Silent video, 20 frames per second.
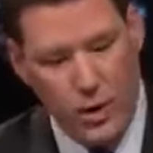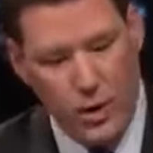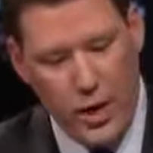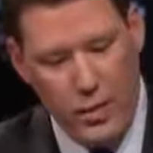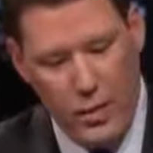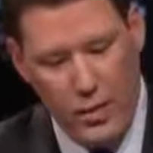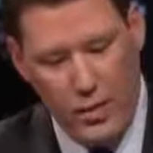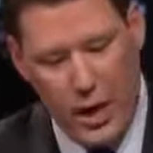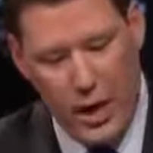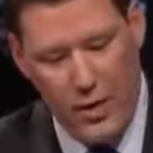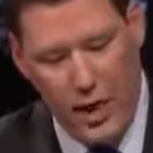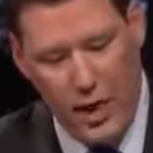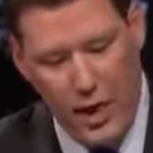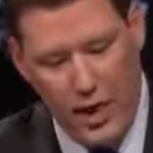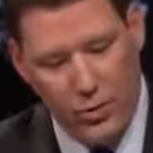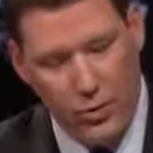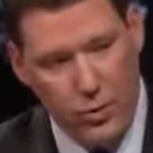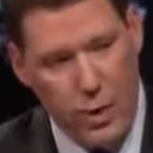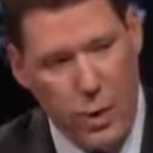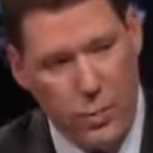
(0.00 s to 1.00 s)
Keep in mind, the
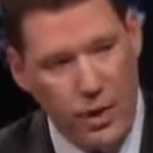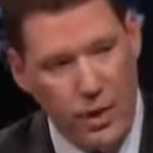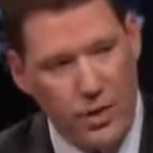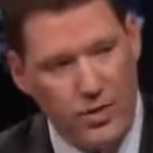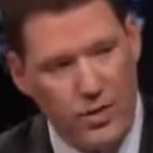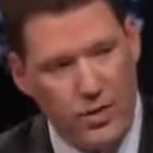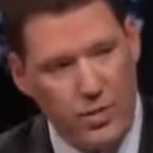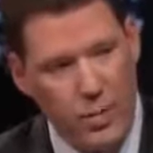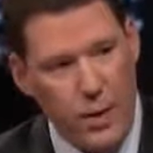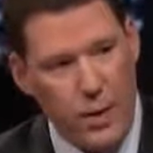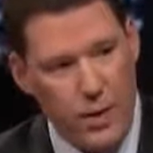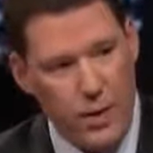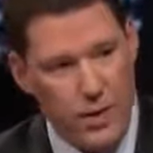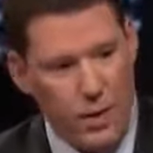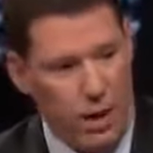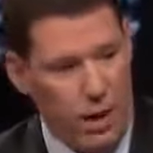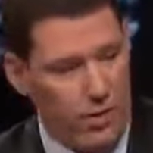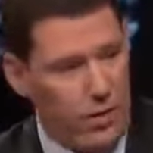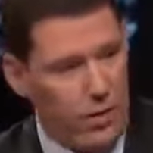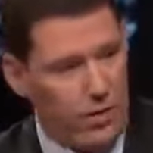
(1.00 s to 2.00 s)
House Republicans have been in
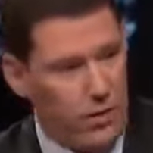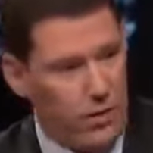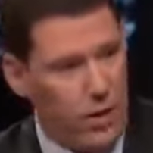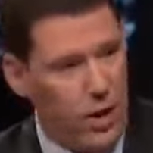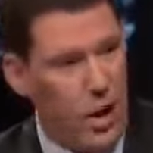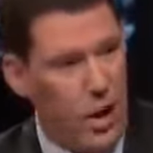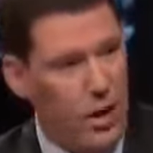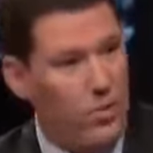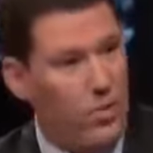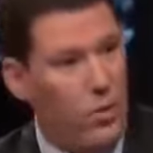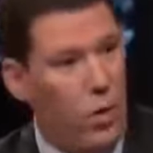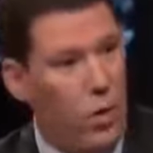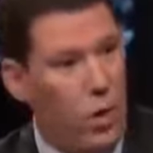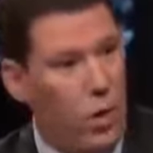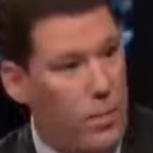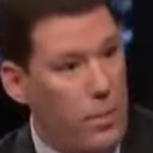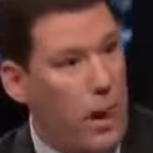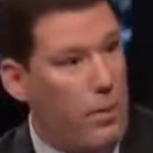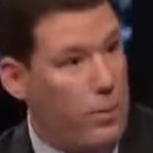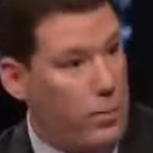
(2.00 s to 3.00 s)
office
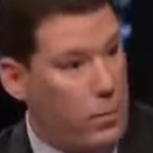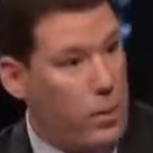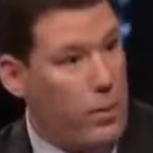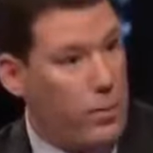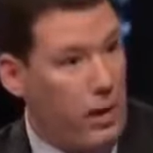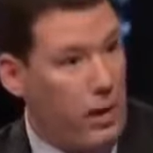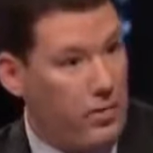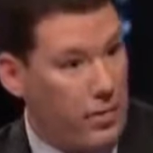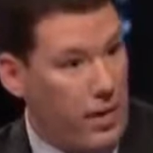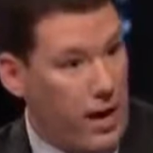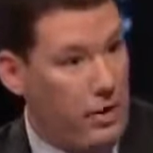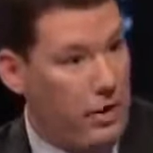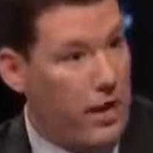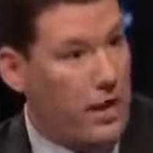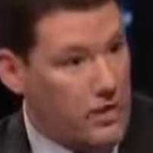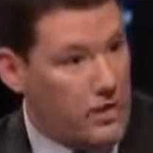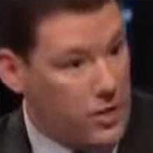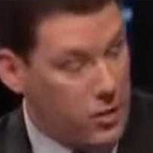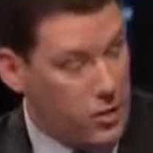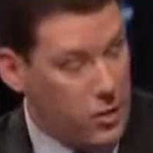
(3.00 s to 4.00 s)
for about 3 months now,
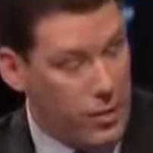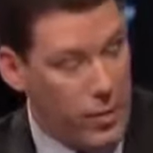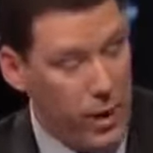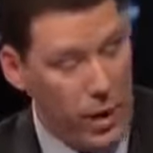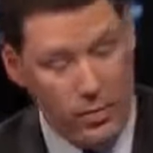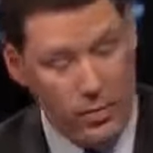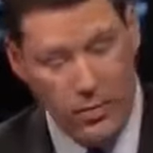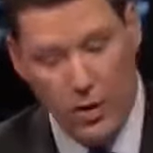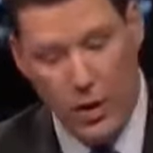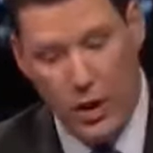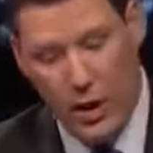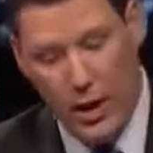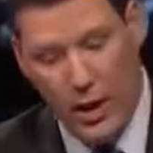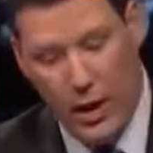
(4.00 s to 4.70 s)
less than 3 months.